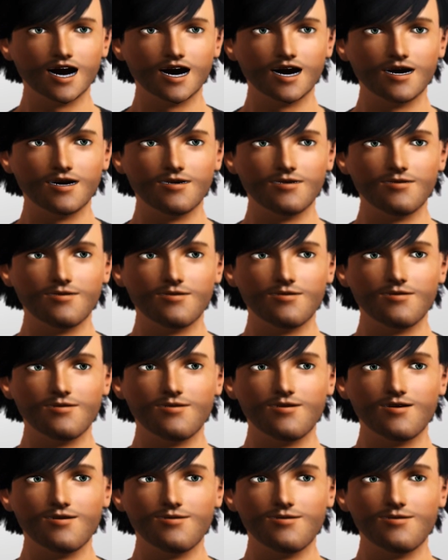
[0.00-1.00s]

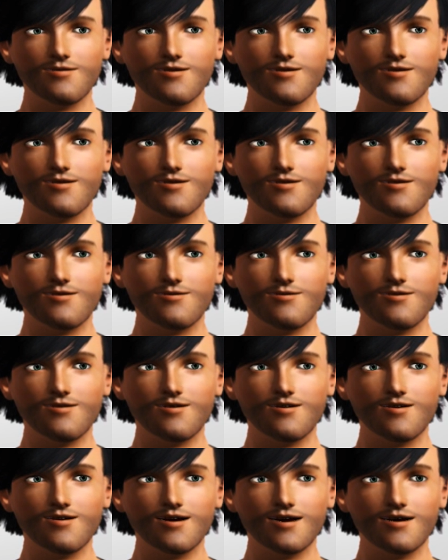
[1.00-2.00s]
Uh-huh.
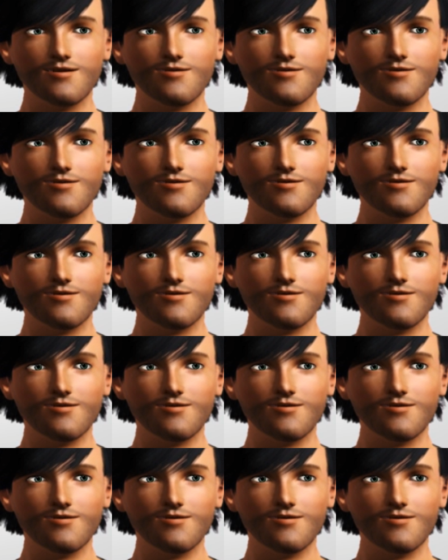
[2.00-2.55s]
Okay.